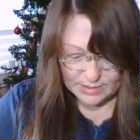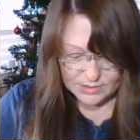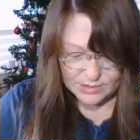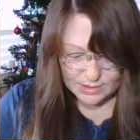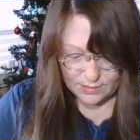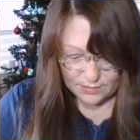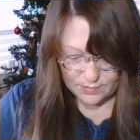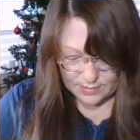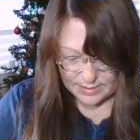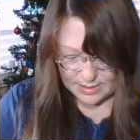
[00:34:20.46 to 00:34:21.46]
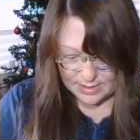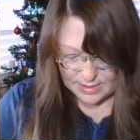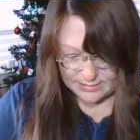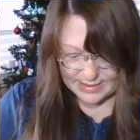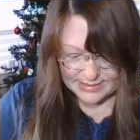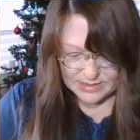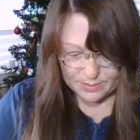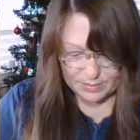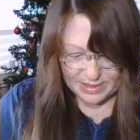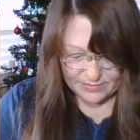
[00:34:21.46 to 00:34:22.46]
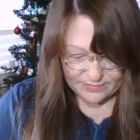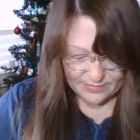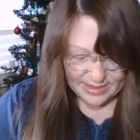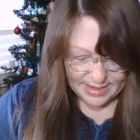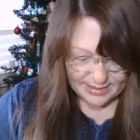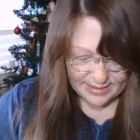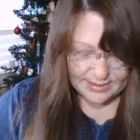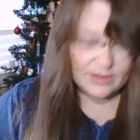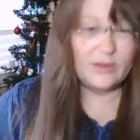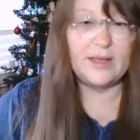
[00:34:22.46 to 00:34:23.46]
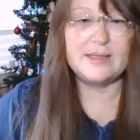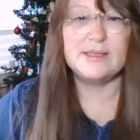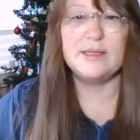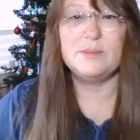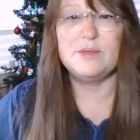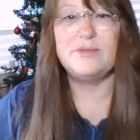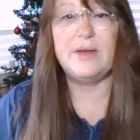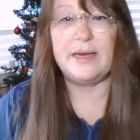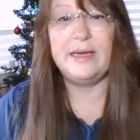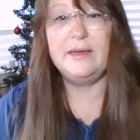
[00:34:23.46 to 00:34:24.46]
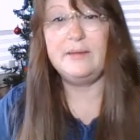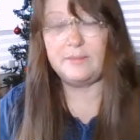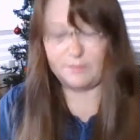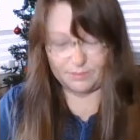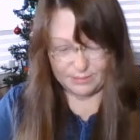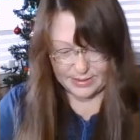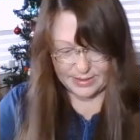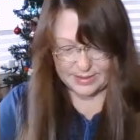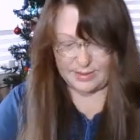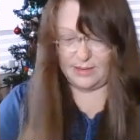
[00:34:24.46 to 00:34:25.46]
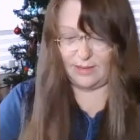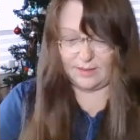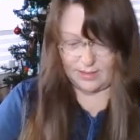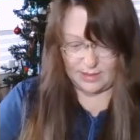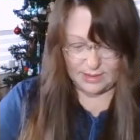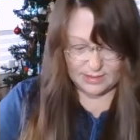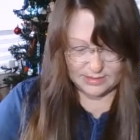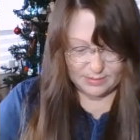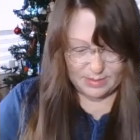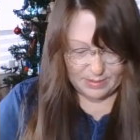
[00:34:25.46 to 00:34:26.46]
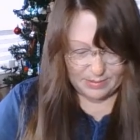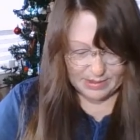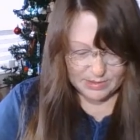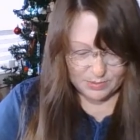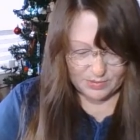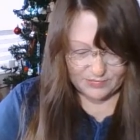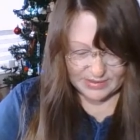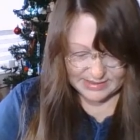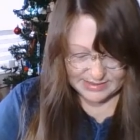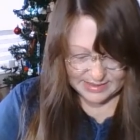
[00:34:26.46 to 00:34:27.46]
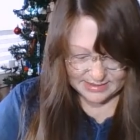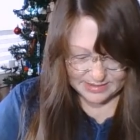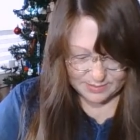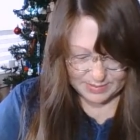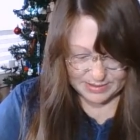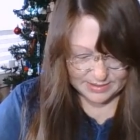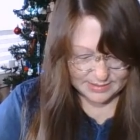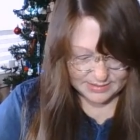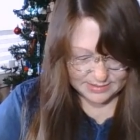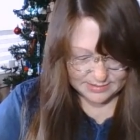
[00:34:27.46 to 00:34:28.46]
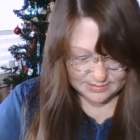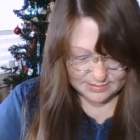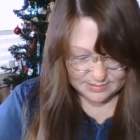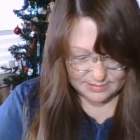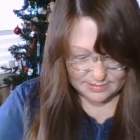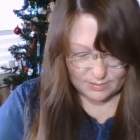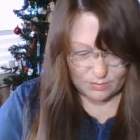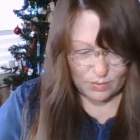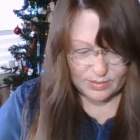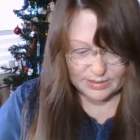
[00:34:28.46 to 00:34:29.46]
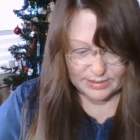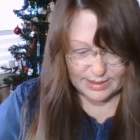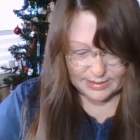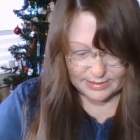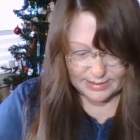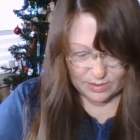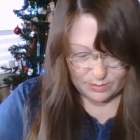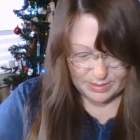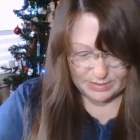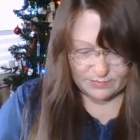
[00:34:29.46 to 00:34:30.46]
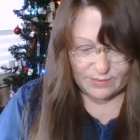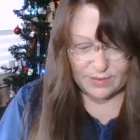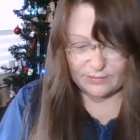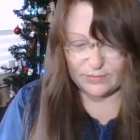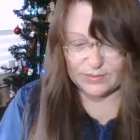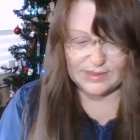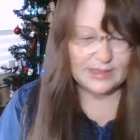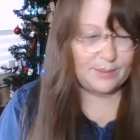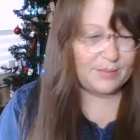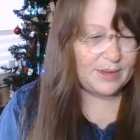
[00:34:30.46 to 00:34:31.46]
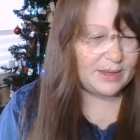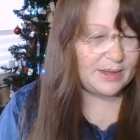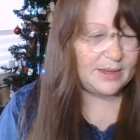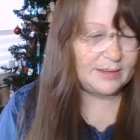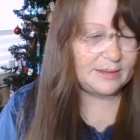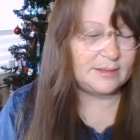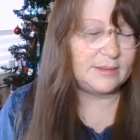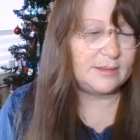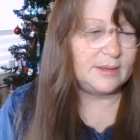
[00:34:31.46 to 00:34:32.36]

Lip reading: So that's the plan for that. I know that seems funny, but to me it makes perfect sense because more than likely I'll be involved with something and